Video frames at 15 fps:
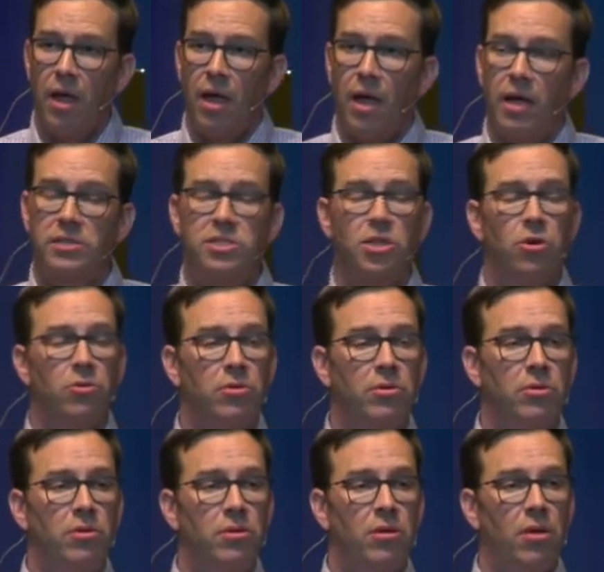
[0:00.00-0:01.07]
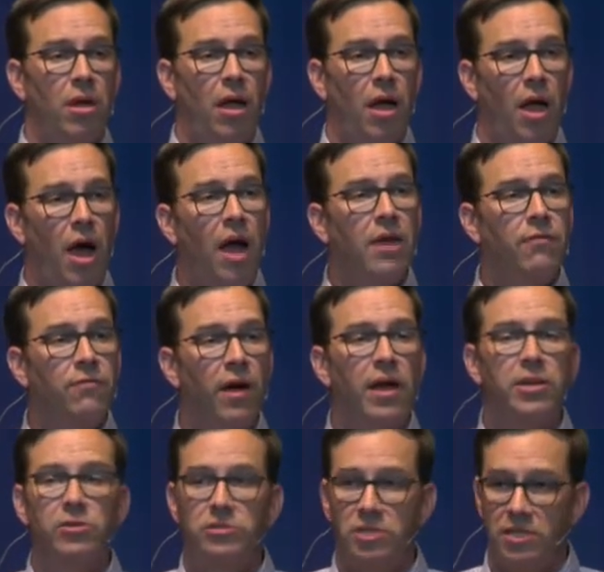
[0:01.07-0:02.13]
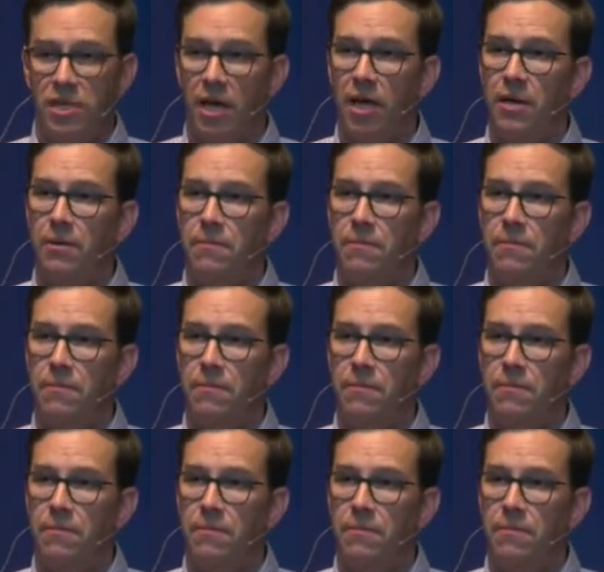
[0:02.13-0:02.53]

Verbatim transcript: And so I invite you today